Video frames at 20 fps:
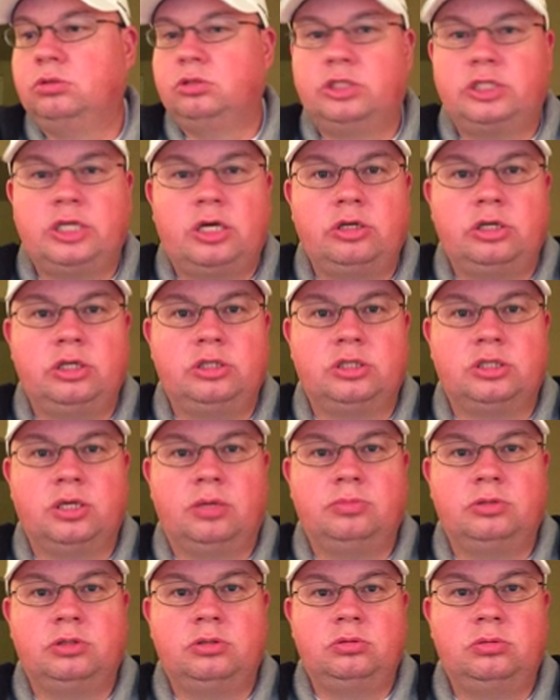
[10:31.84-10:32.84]
sell you
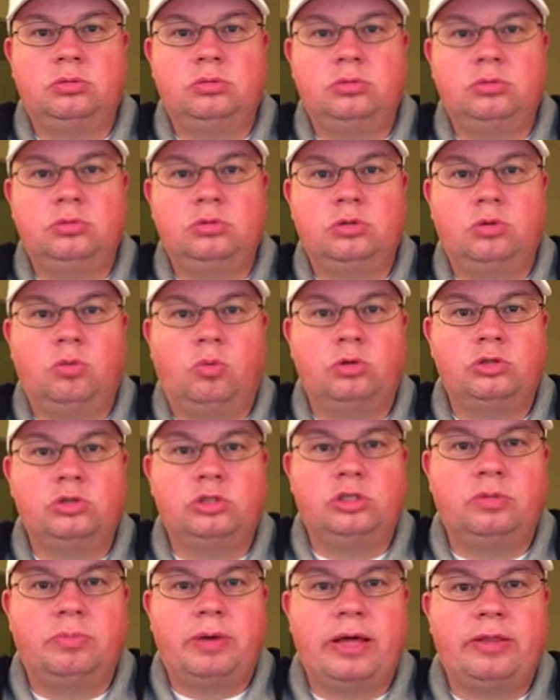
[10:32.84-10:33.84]
something. They
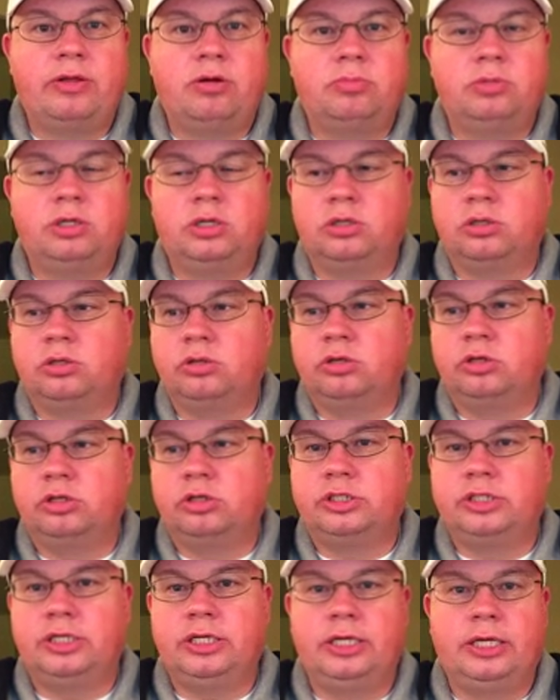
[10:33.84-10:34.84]
want you to buy their book or their
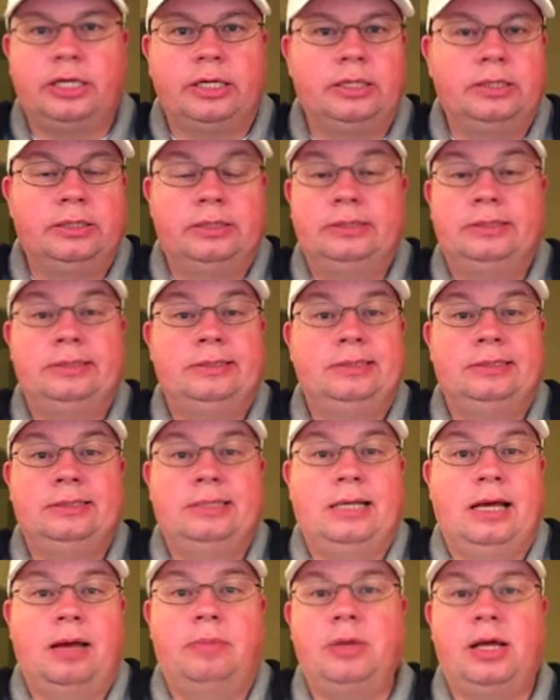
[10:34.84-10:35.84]
CD.
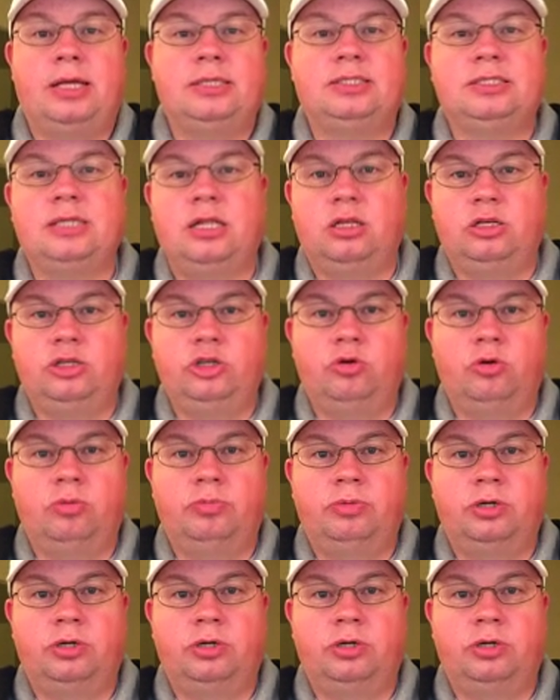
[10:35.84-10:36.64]
I'm not selling you a